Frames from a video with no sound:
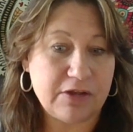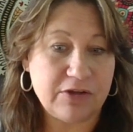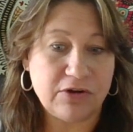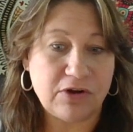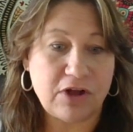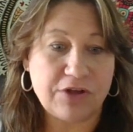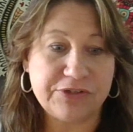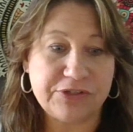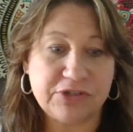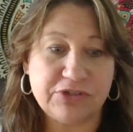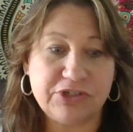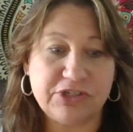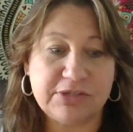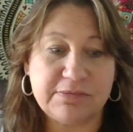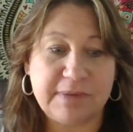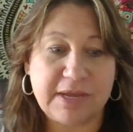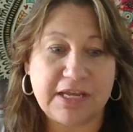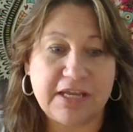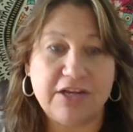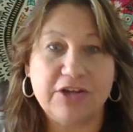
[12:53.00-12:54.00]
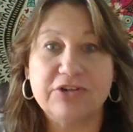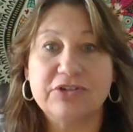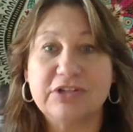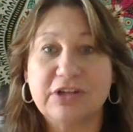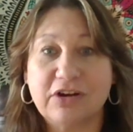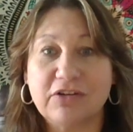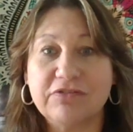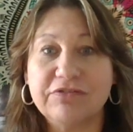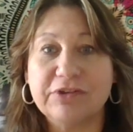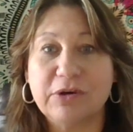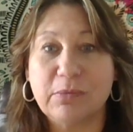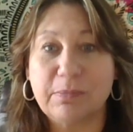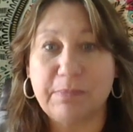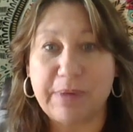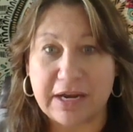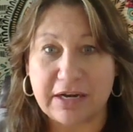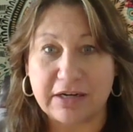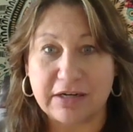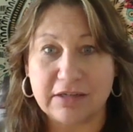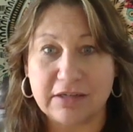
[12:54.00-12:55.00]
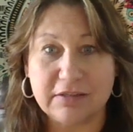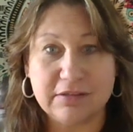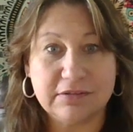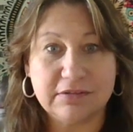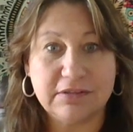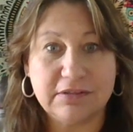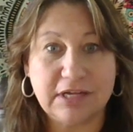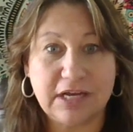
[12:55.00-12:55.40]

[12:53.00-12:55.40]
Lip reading: you're also just making yourself feel better.